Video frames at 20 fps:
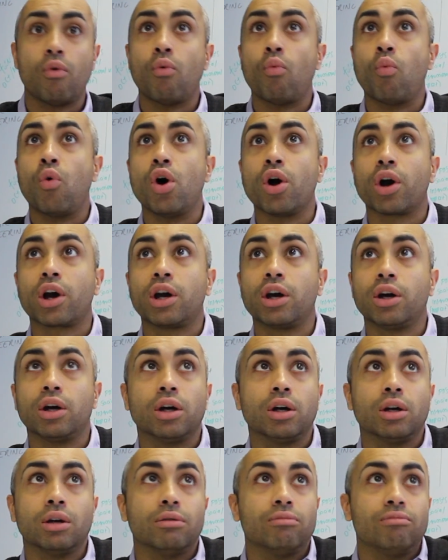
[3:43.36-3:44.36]
work
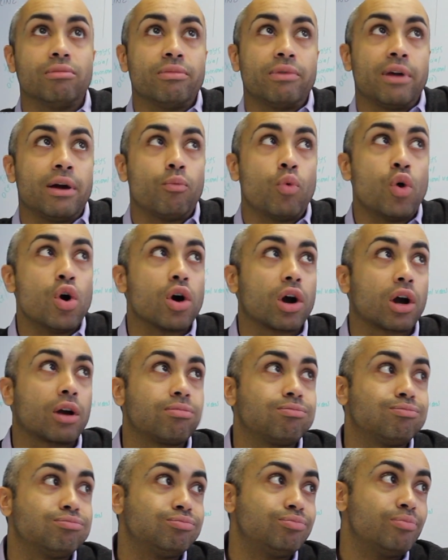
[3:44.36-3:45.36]

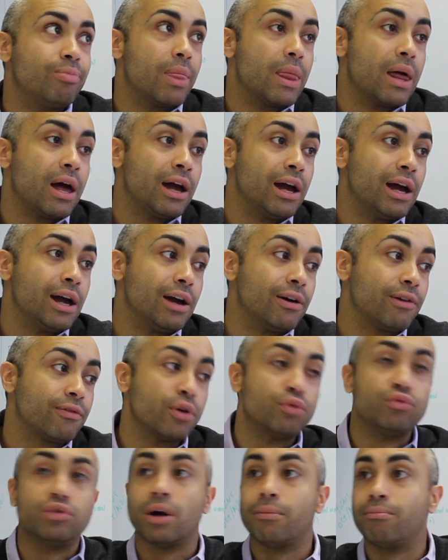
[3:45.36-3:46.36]

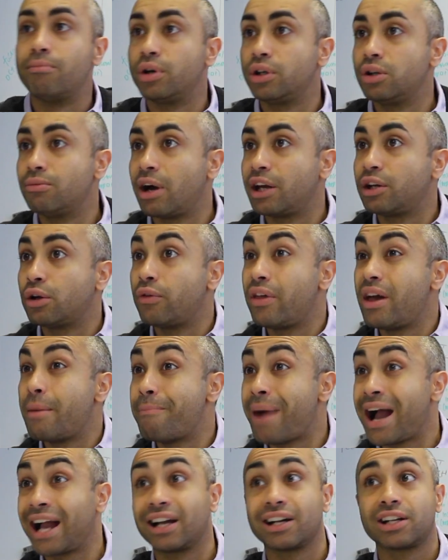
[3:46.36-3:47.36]
phone number, you might know their
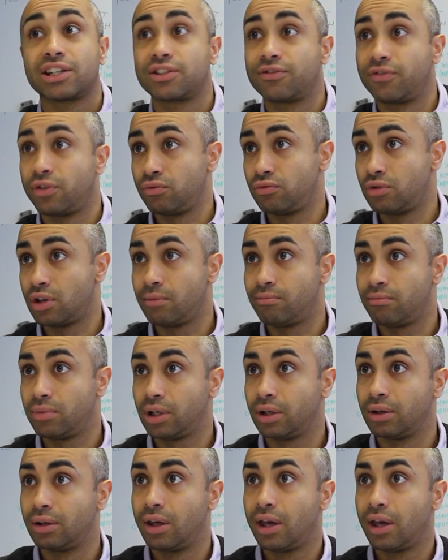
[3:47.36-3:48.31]
bank's phone number.